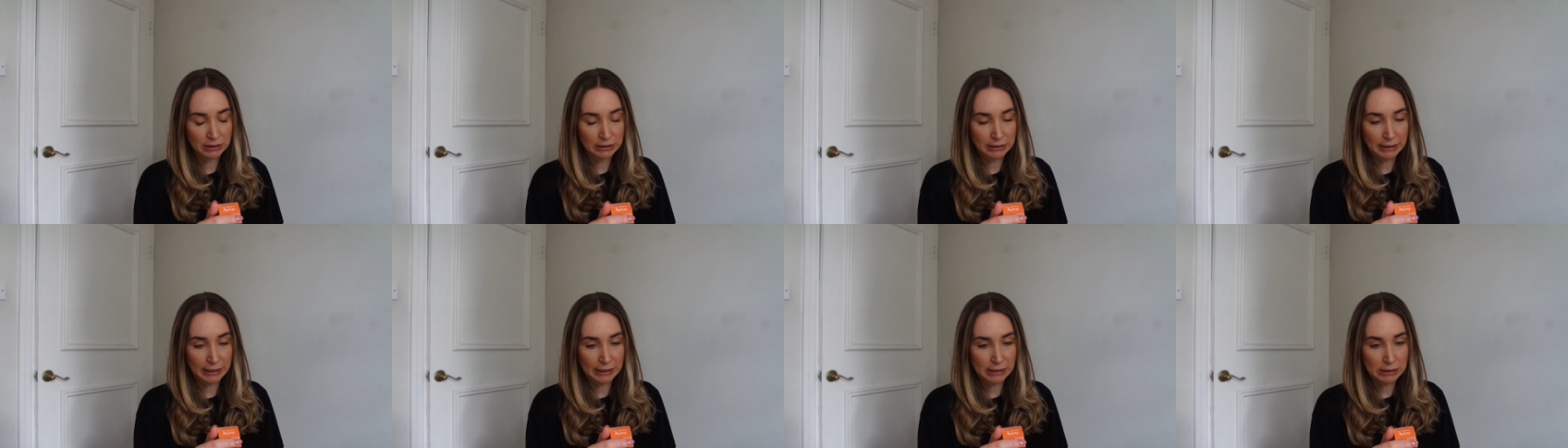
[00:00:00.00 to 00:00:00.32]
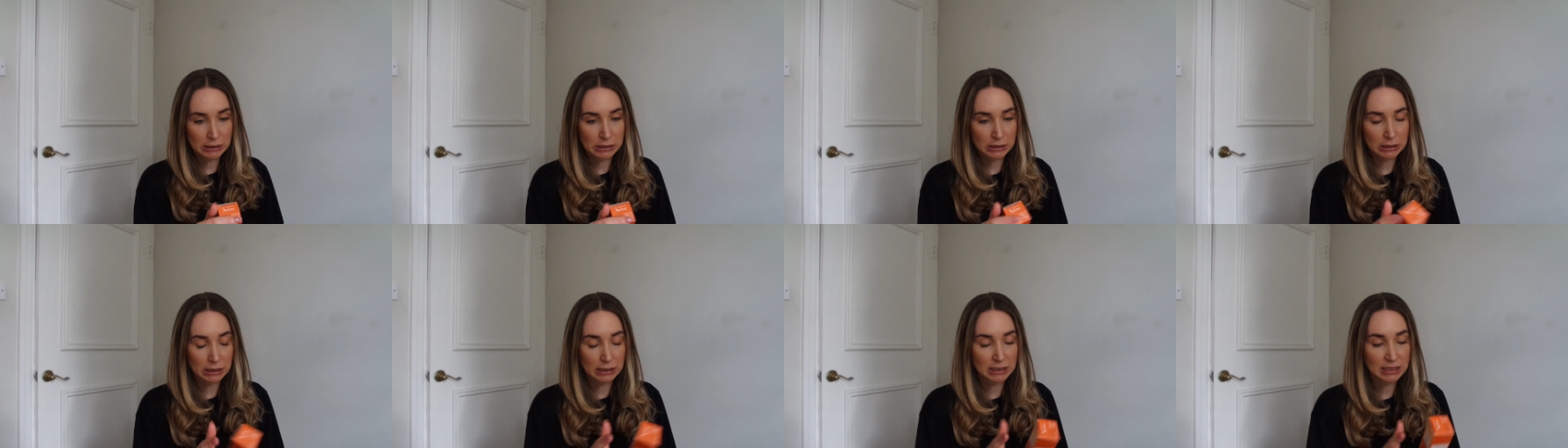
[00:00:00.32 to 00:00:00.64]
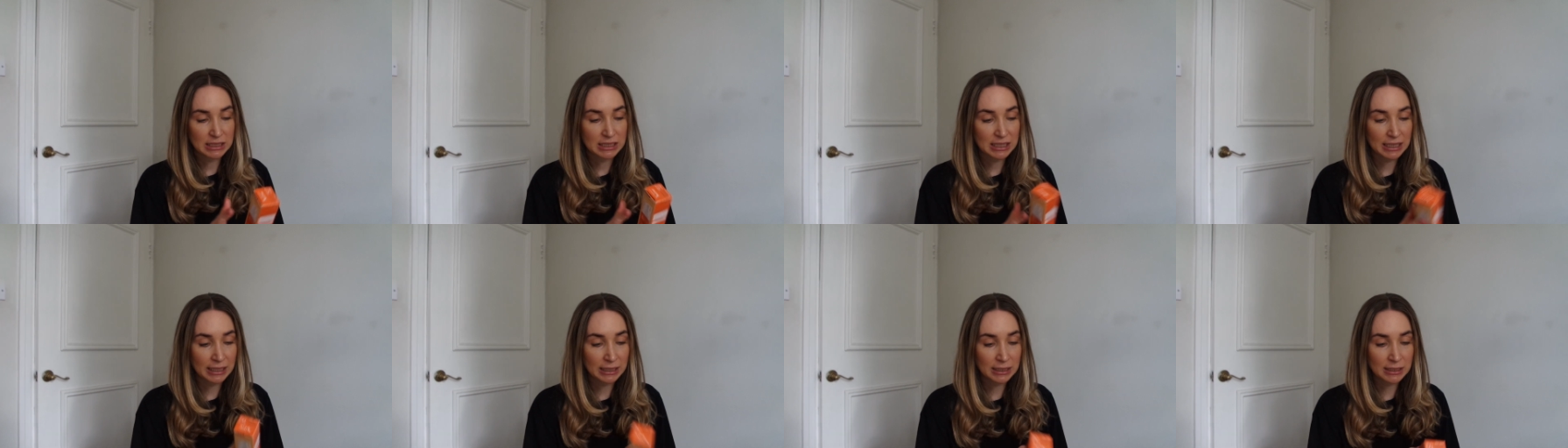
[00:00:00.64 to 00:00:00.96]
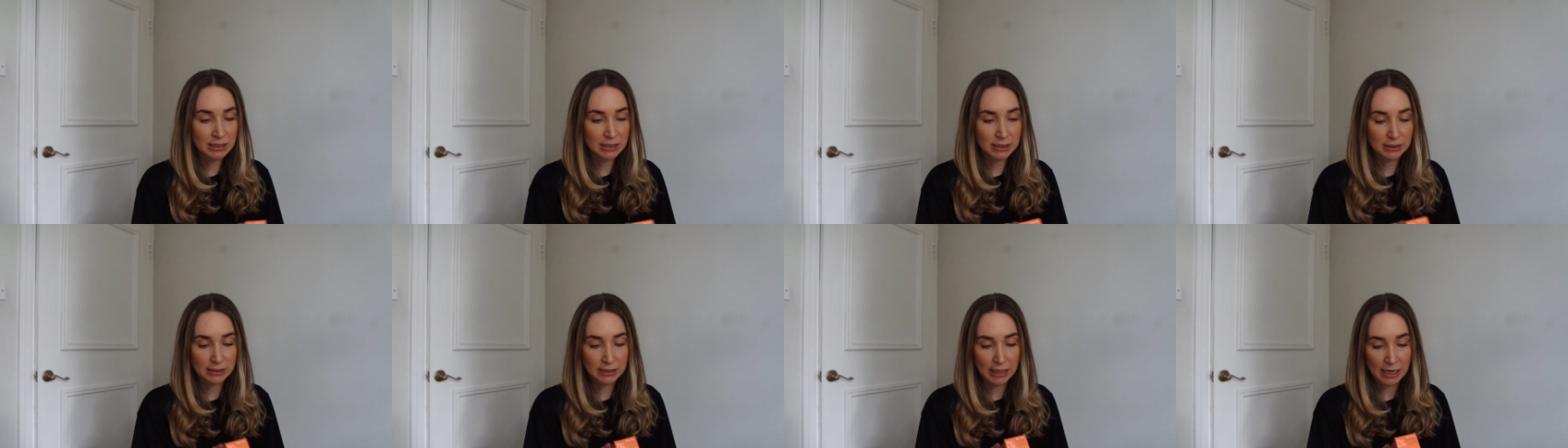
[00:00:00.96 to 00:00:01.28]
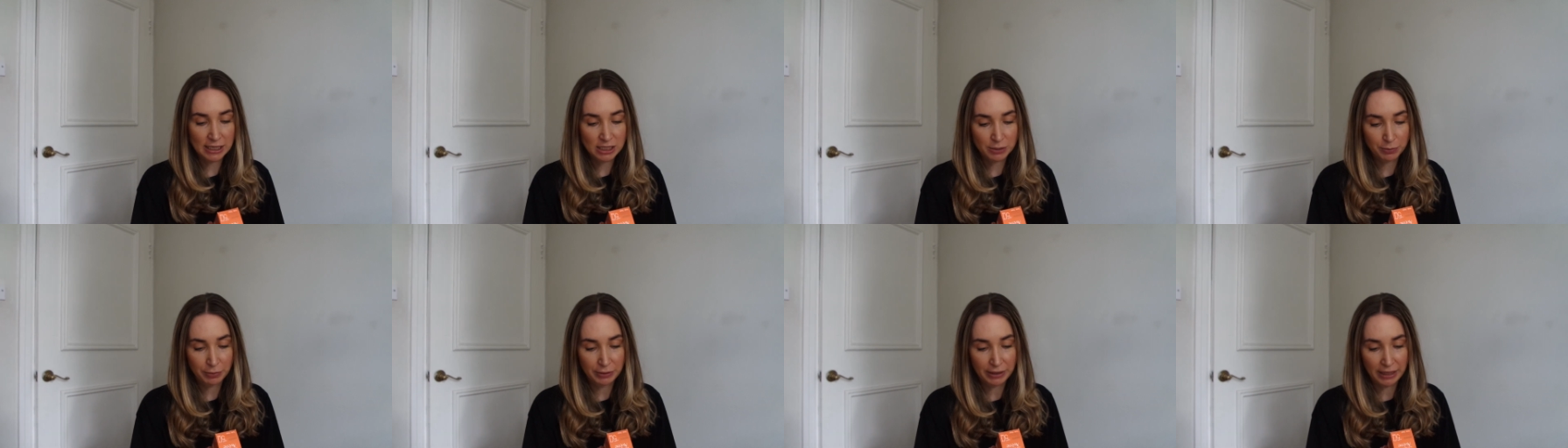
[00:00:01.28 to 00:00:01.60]
this tinted
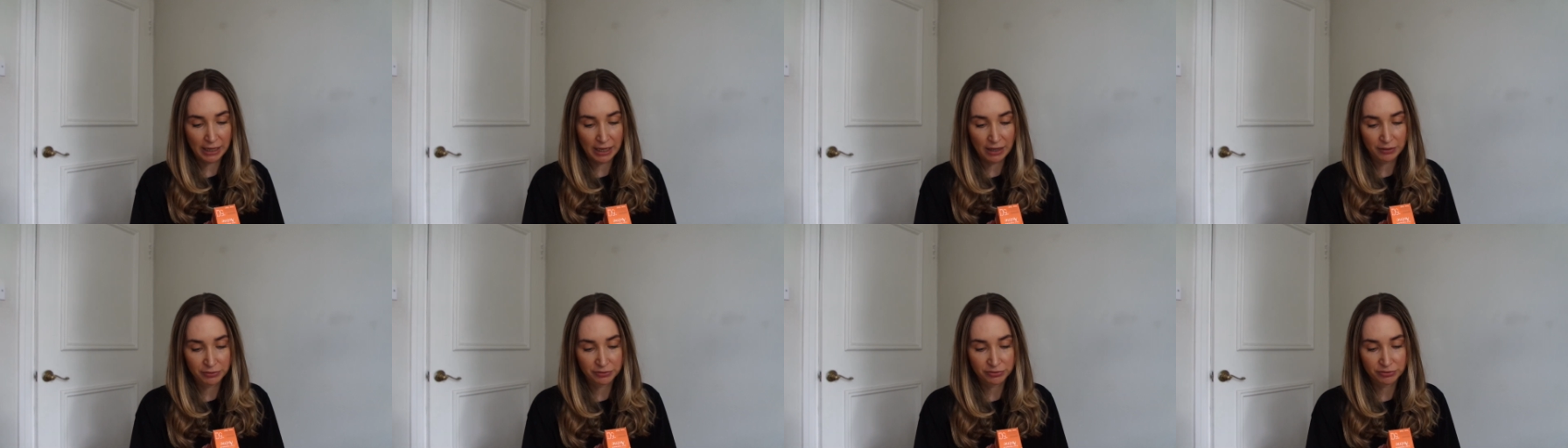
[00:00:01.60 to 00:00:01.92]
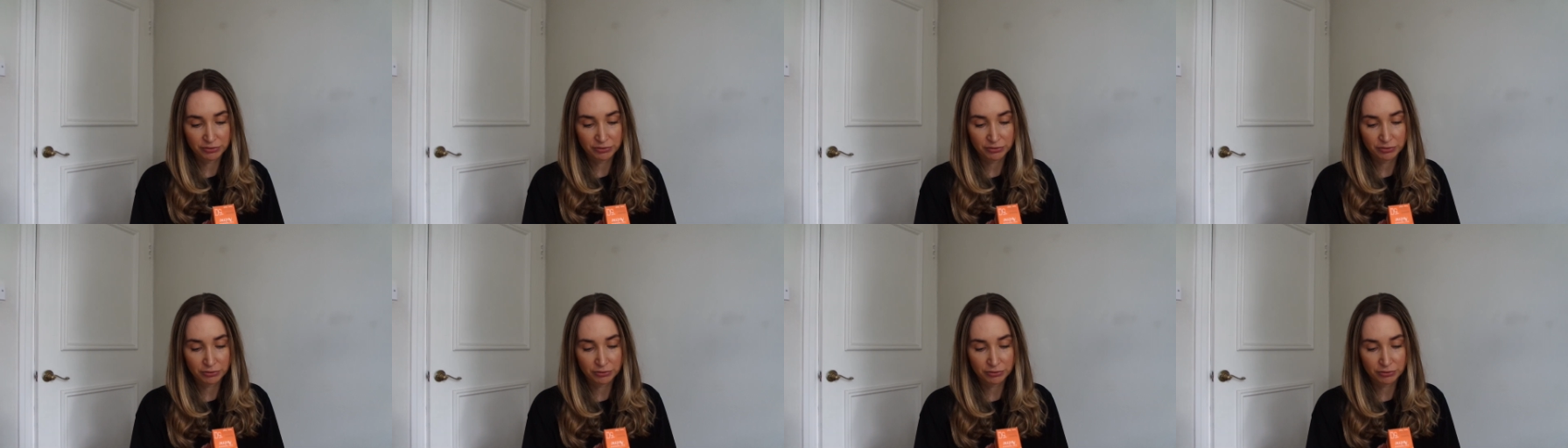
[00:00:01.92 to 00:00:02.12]
SPF,